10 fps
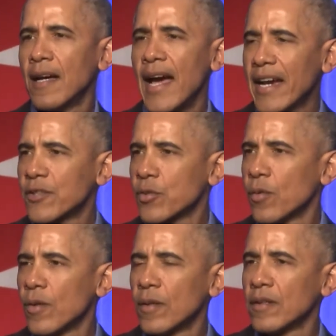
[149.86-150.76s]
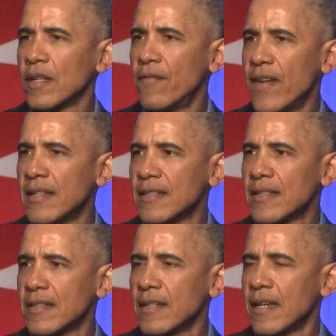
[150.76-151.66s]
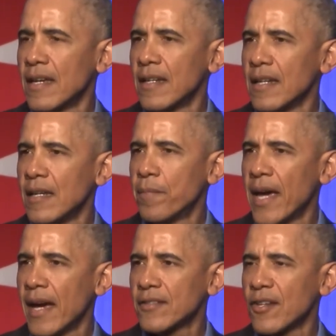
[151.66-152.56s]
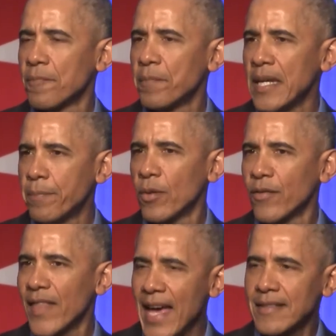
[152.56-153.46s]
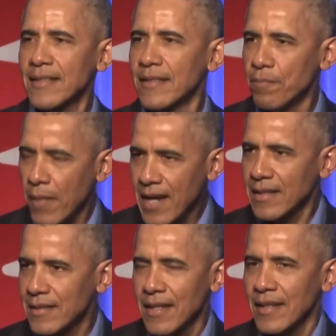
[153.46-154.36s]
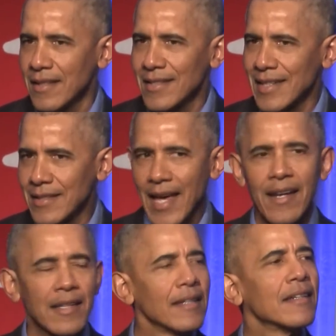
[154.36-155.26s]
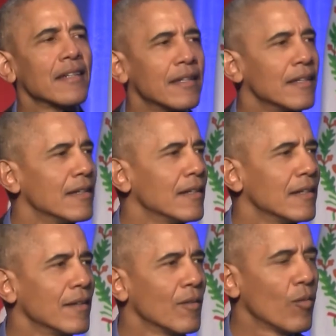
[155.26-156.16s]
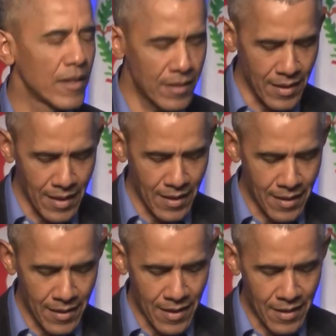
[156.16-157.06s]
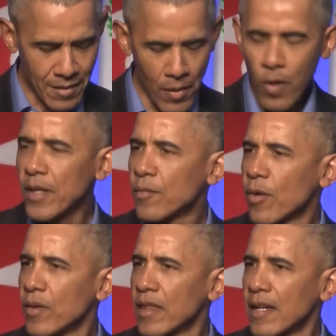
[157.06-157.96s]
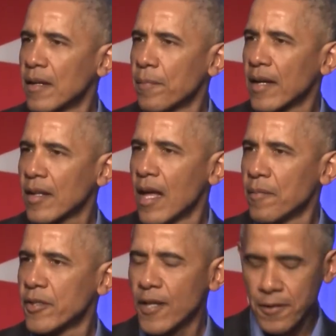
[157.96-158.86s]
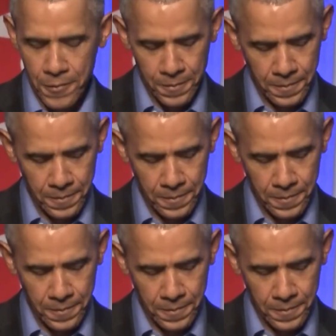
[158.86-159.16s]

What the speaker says: actual events and impacts on people, that mindset is exactly what is needed at the moment when we think about climate change.